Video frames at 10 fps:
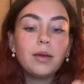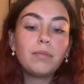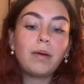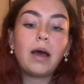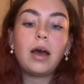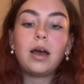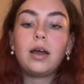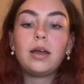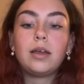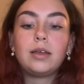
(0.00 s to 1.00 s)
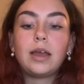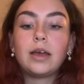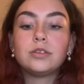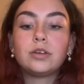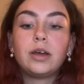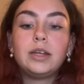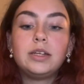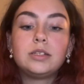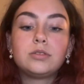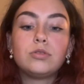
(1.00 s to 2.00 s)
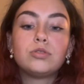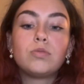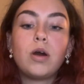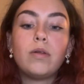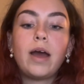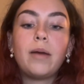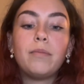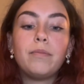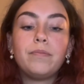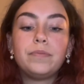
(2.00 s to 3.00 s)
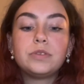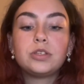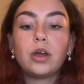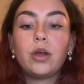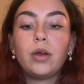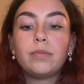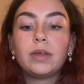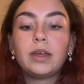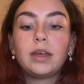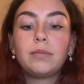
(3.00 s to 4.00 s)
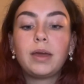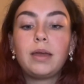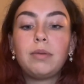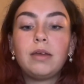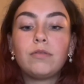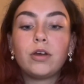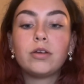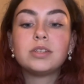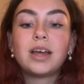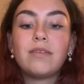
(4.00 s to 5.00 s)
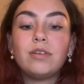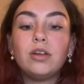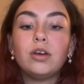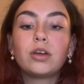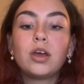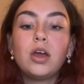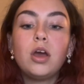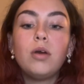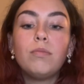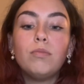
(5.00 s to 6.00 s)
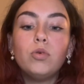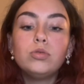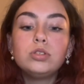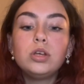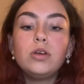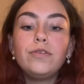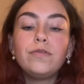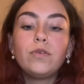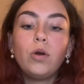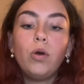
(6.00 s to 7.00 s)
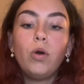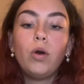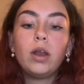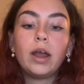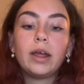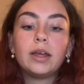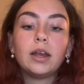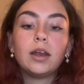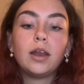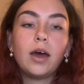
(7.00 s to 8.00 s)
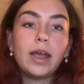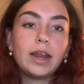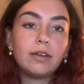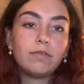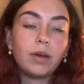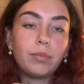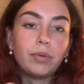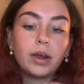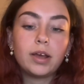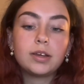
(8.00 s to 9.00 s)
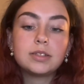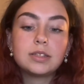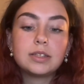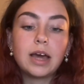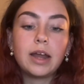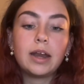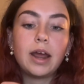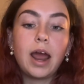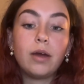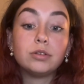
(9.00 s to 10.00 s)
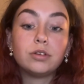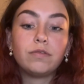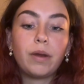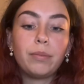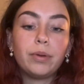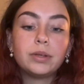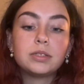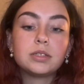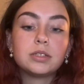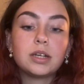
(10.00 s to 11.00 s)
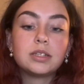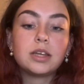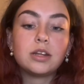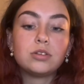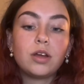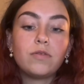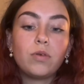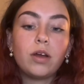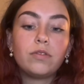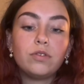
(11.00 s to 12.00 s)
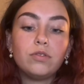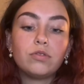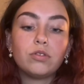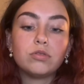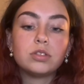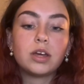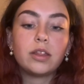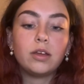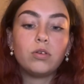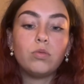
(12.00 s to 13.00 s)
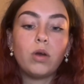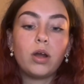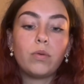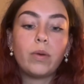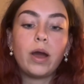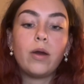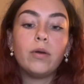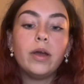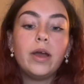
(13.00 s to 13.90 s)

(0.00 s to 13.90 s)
But yeah, so I need to sort of twirl them. So I'm thinking maybe of going to have a look more so for like lining fabrics than outer fabrics, because like I said, I do have quite a few florals that I think will work well,